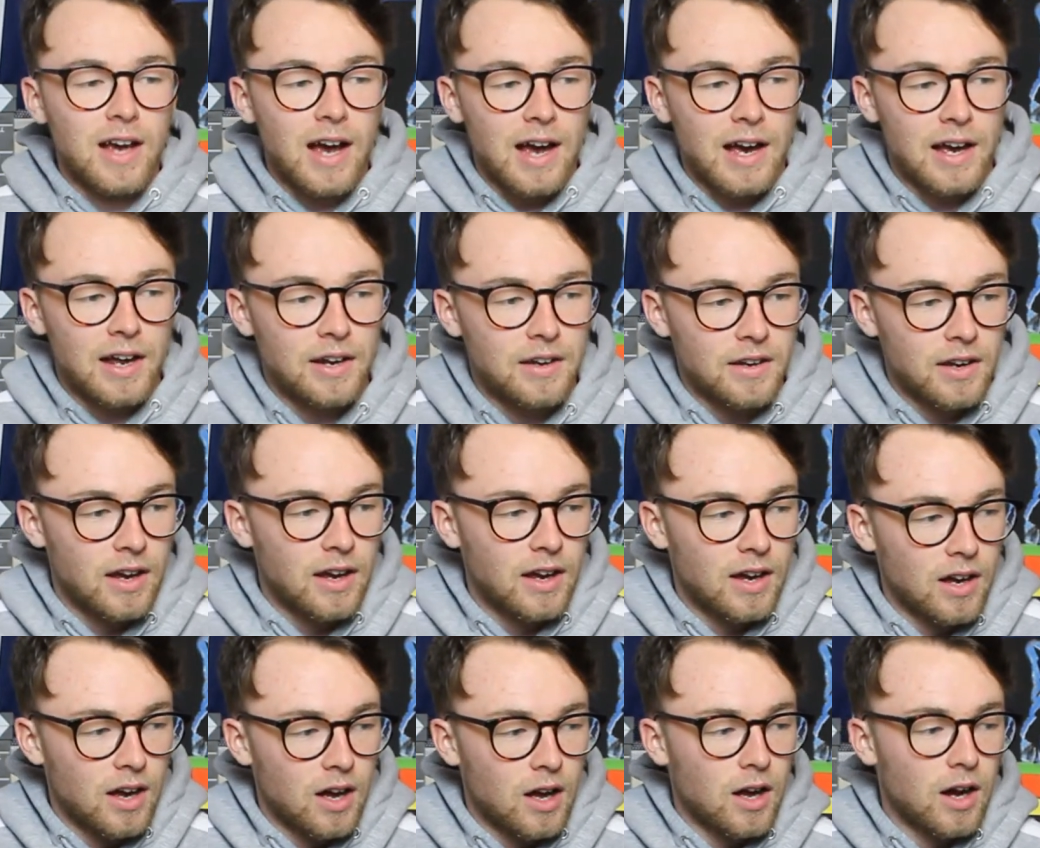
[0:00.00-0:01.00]
and
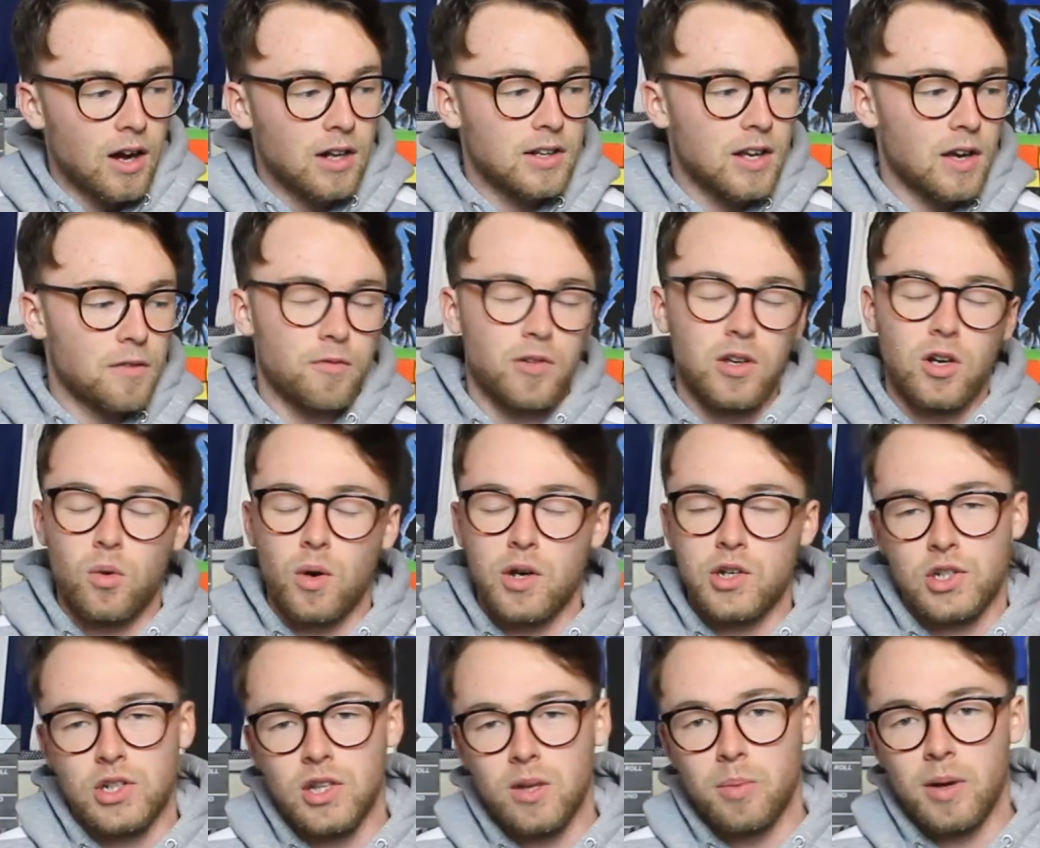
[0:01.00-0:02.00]
I definitely
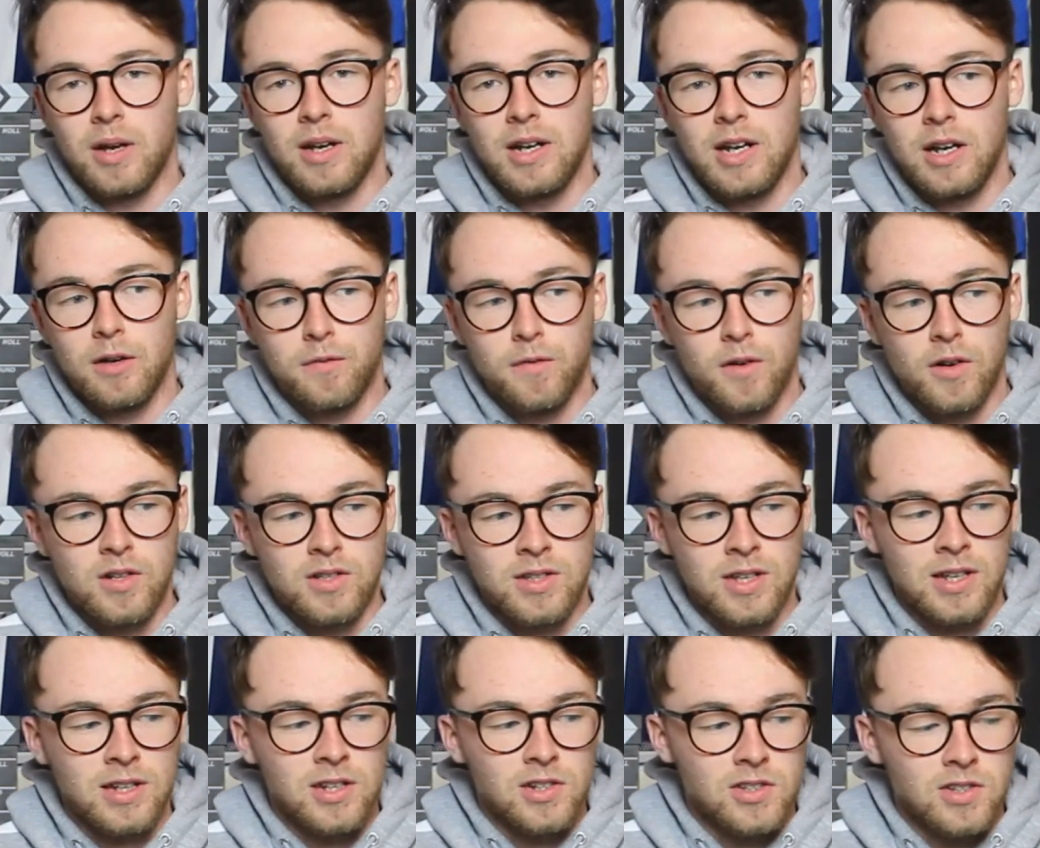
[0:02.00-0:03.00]
questioned the penalty at first,
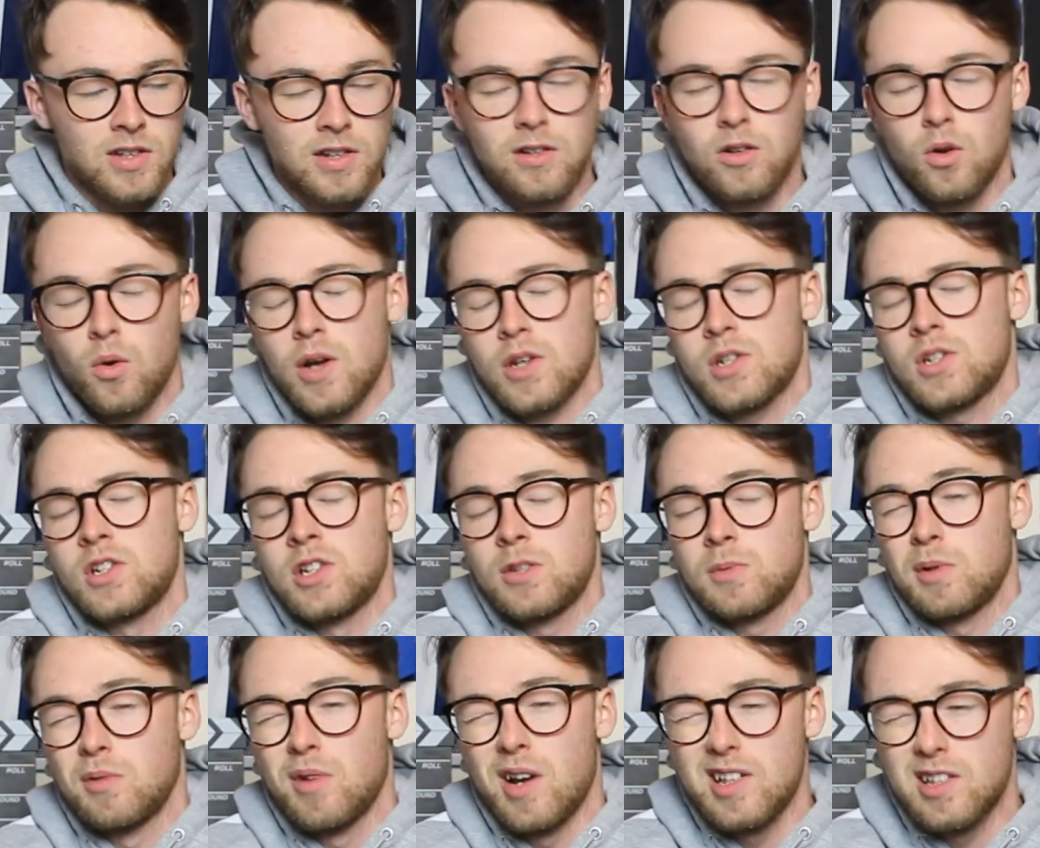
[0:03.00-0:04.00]
and there's still questions to
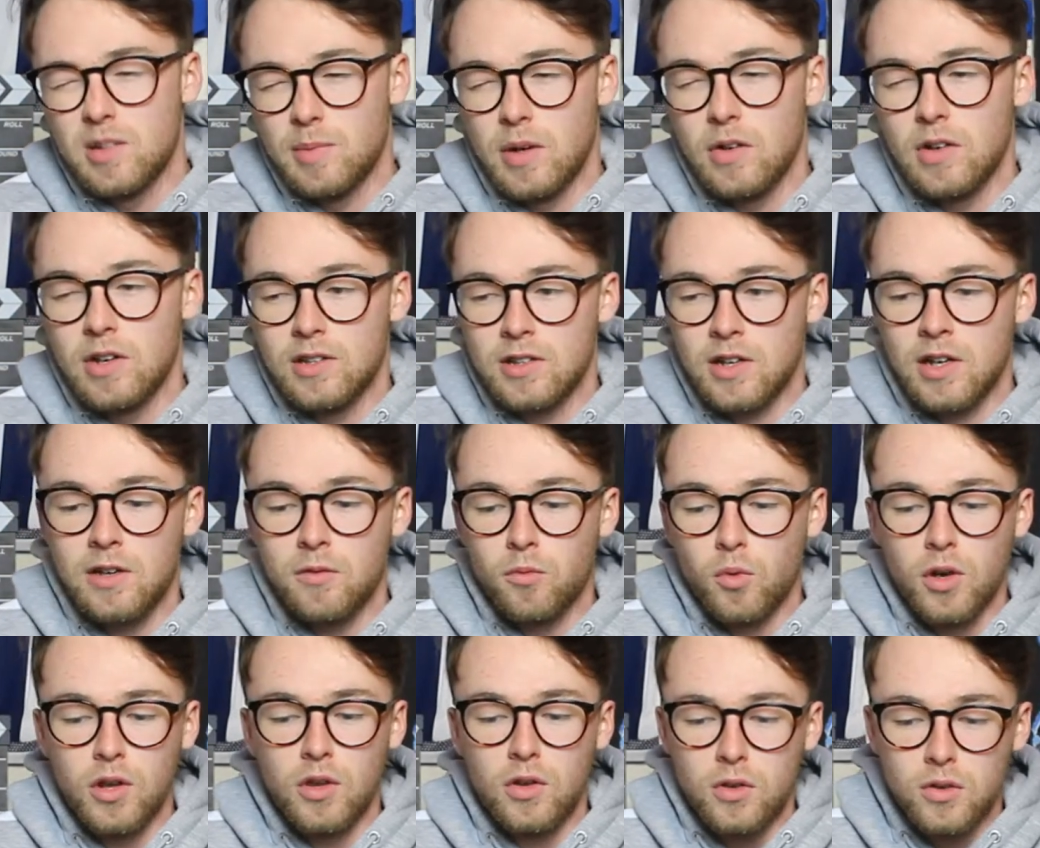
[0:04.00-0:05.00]
be raised about it. It's kind of
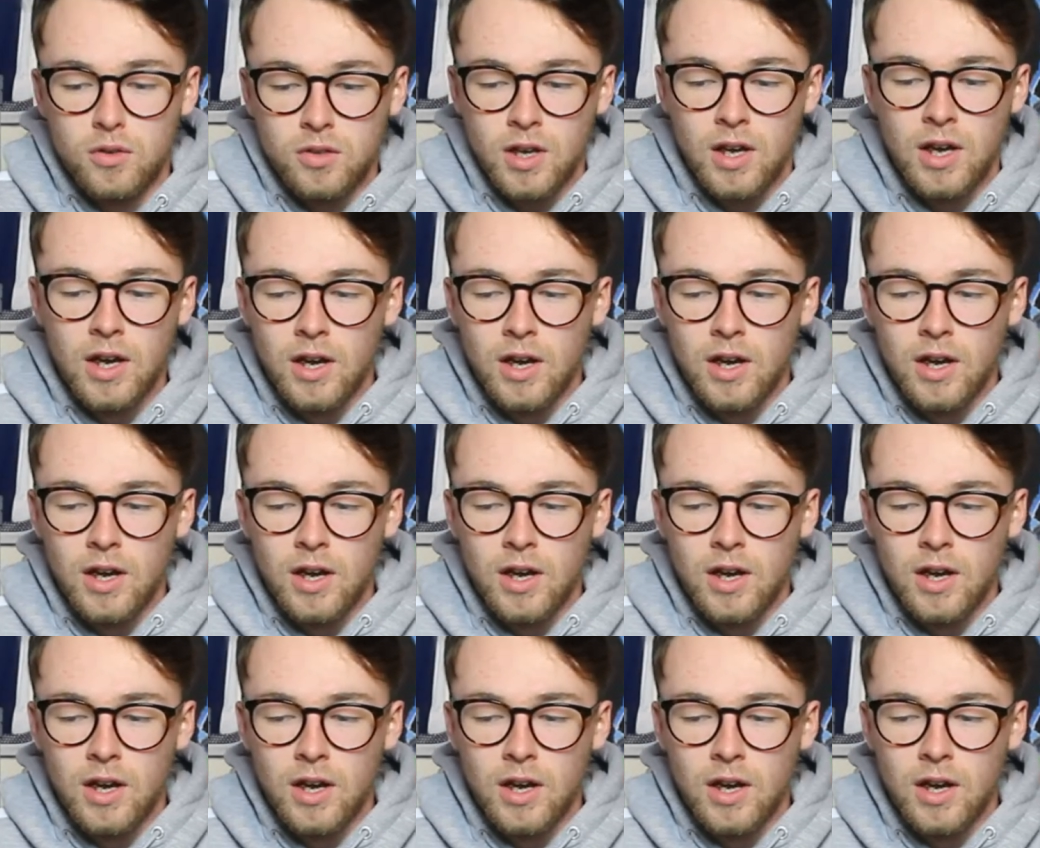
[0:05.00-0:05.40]
one of those